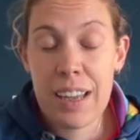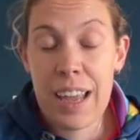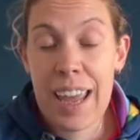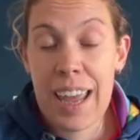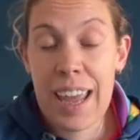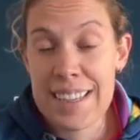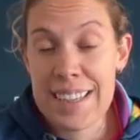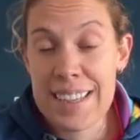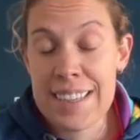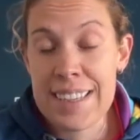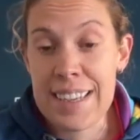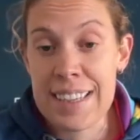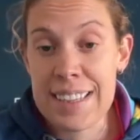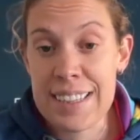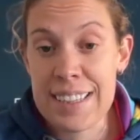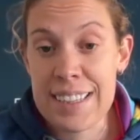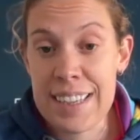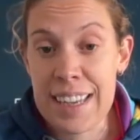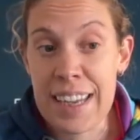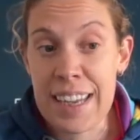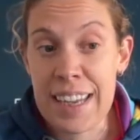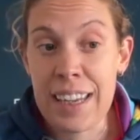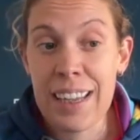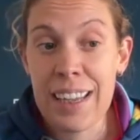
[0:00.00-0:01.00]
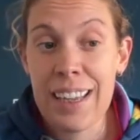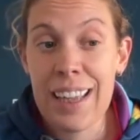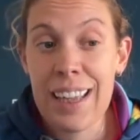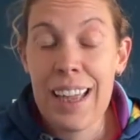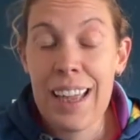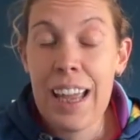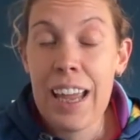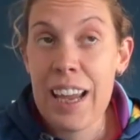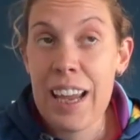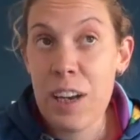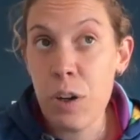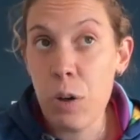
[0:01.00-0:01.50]
ACC
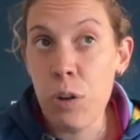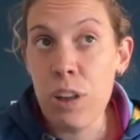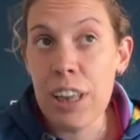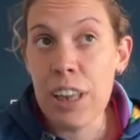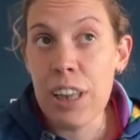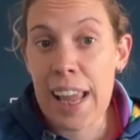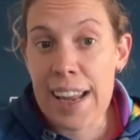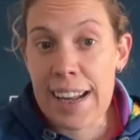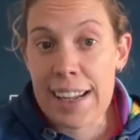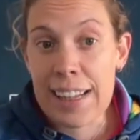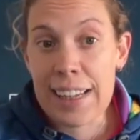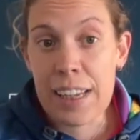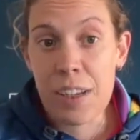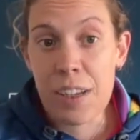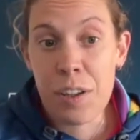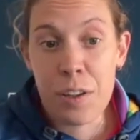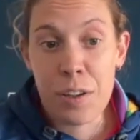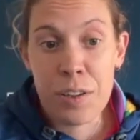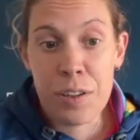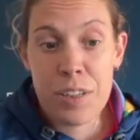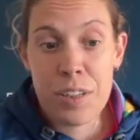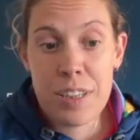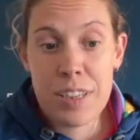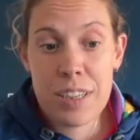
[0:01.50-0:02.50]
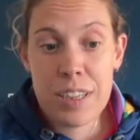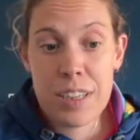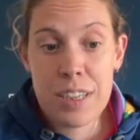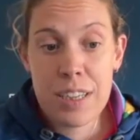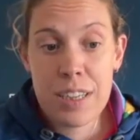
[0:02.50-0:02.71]
in all likelihood.